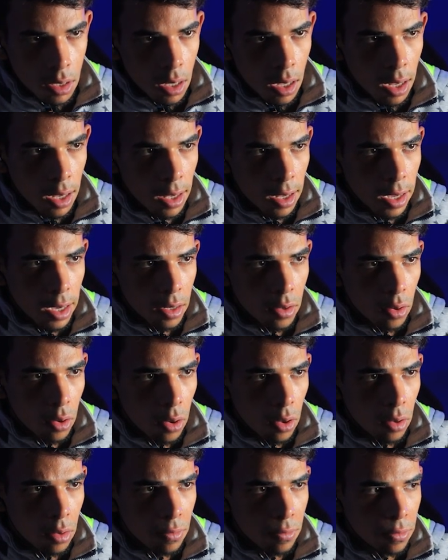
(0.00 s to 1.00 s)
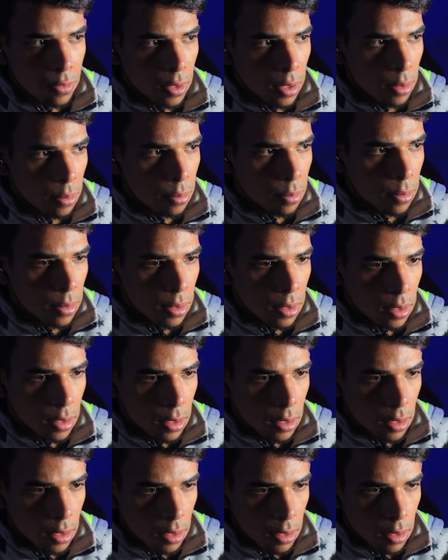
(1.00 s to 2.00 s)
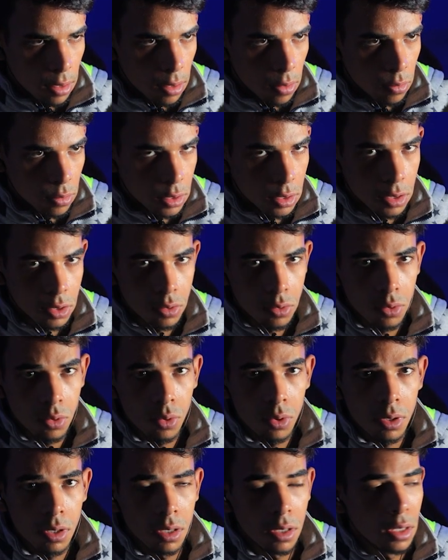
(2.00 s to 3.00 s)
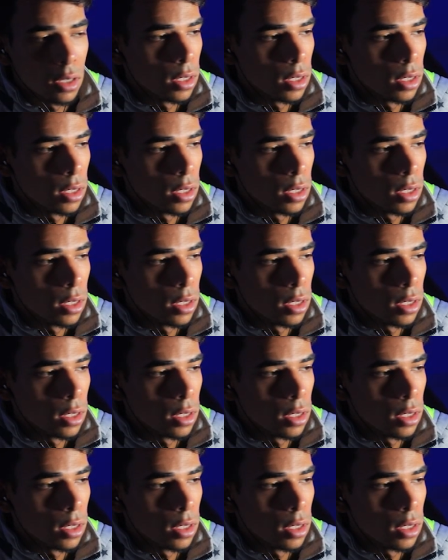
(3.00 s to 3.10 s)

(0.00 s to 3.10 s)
Align all of them with this tool.